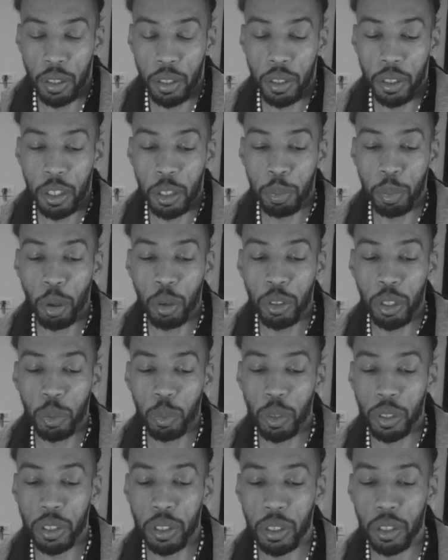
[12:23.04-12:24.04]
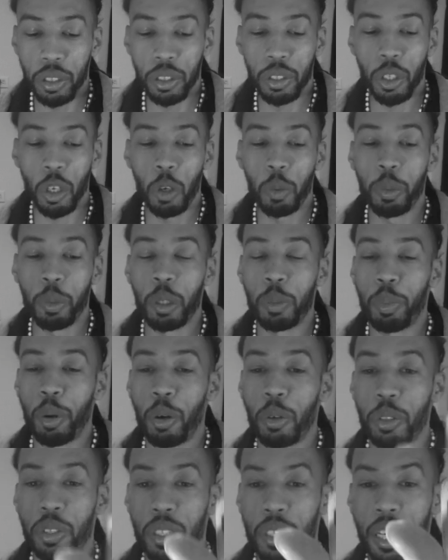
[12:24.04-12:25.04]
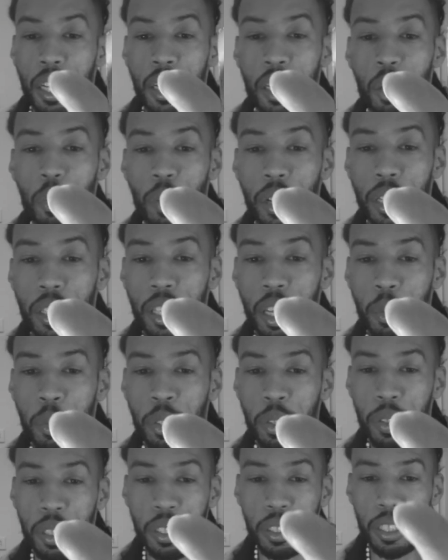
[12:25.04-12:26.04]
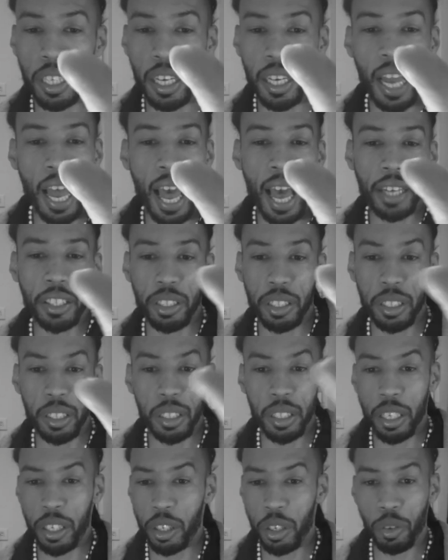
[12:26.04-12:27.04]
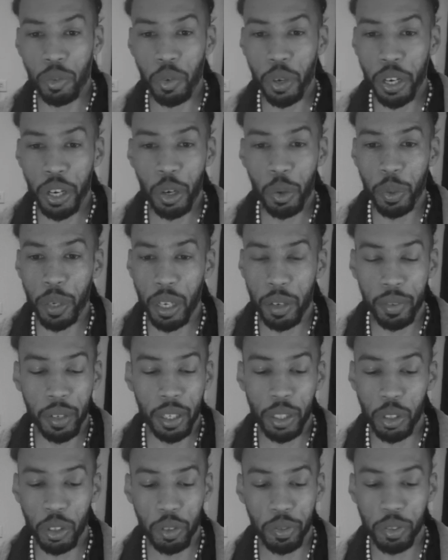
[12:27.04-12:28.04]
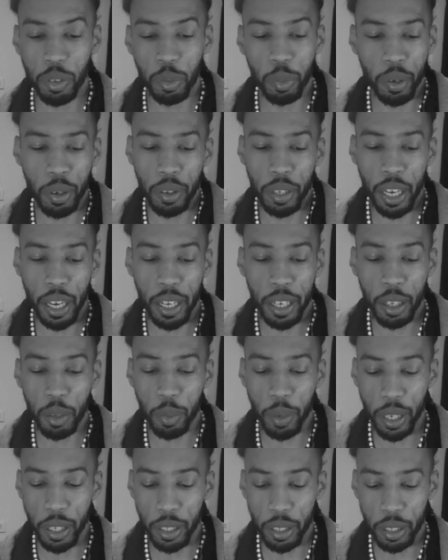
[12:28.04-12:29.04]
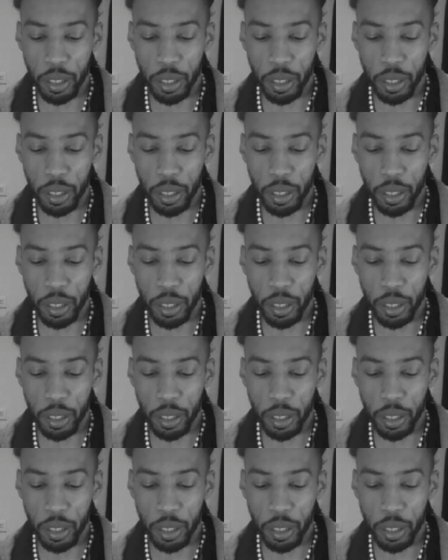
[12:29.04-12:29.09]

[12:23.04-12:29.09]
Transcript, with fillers: This person was a determined person anyway. They was going to take action in their career, whatever they do for work anyway.